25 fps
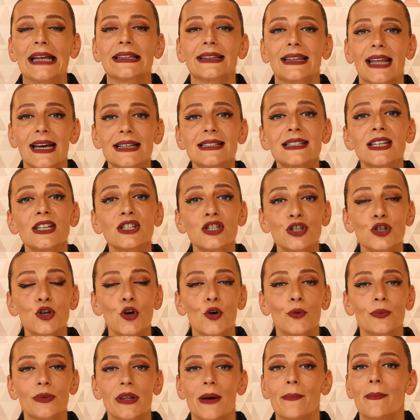And let's
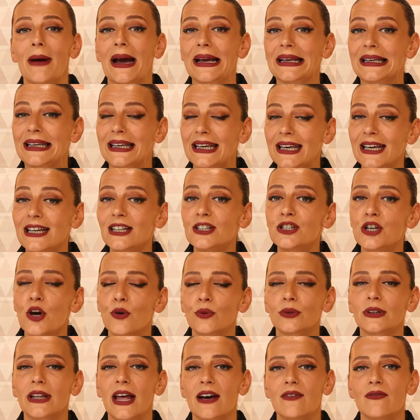assume that my
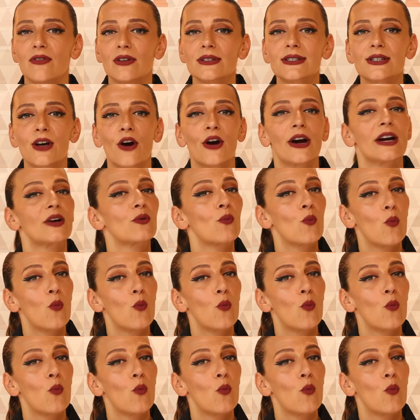ketone levels are at